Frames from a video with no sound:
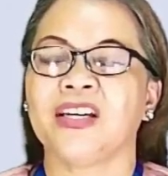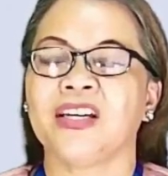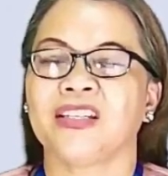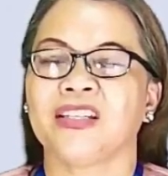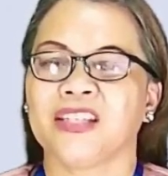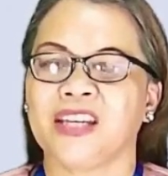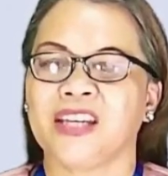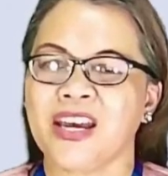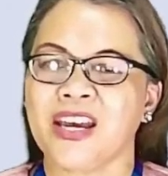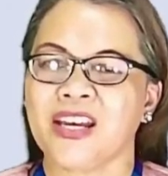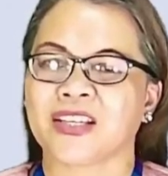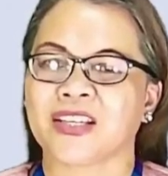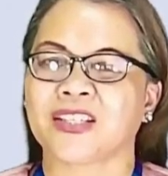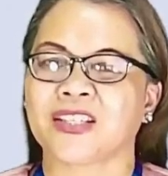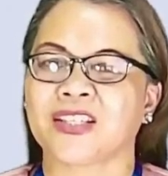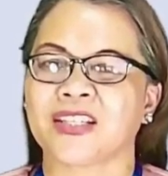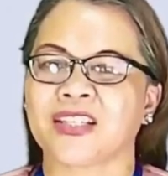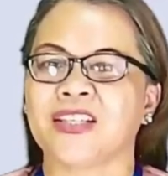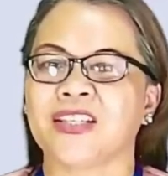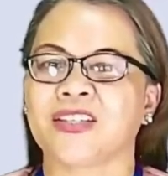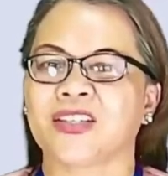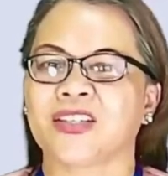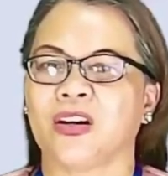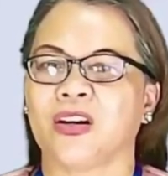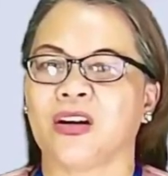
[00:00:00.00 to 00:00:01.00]
Yes,
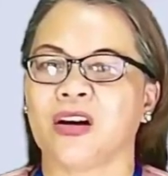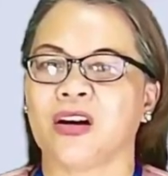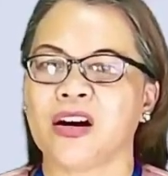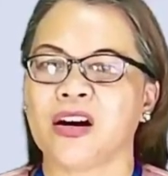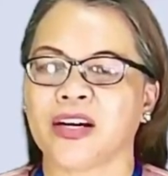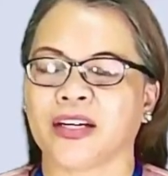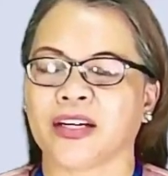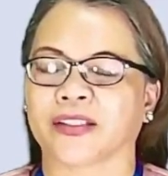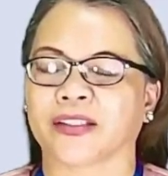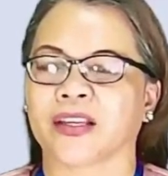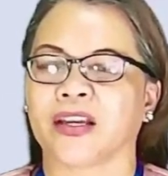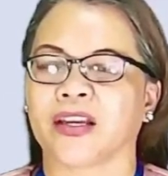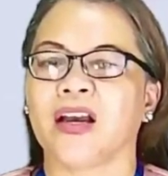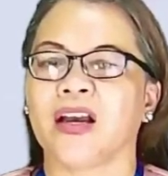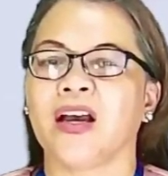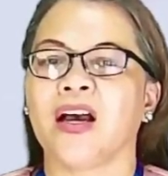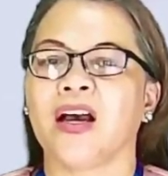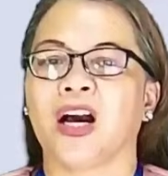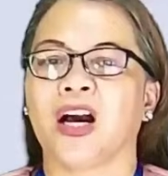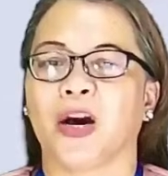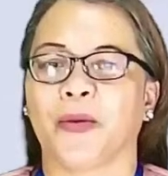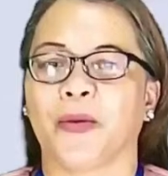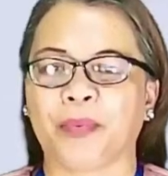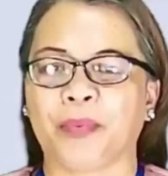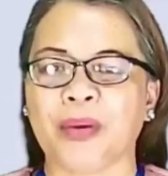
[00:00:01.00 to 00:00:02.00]
it's a hard.
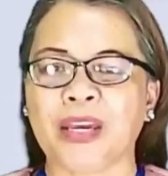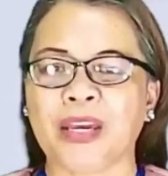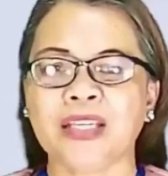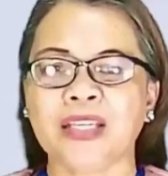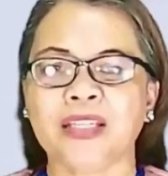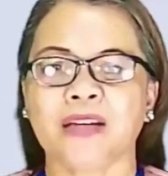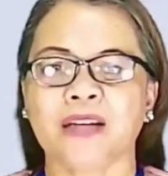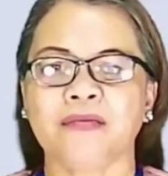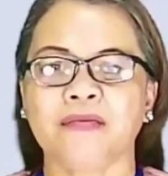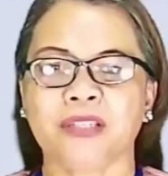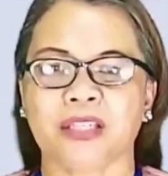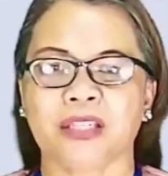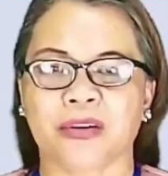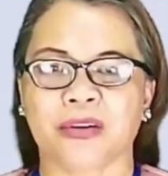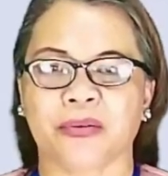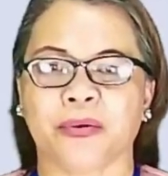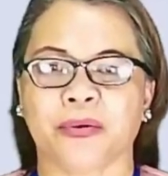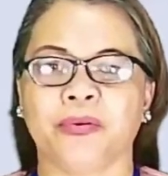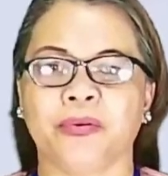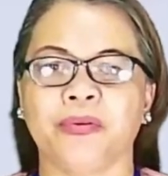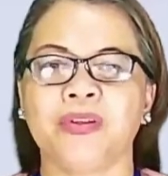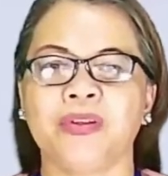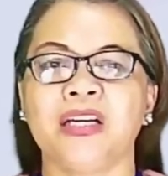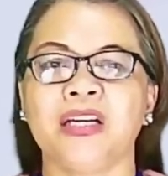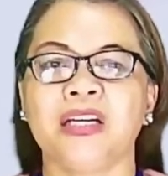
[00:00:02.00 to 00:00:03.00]
A P sub 0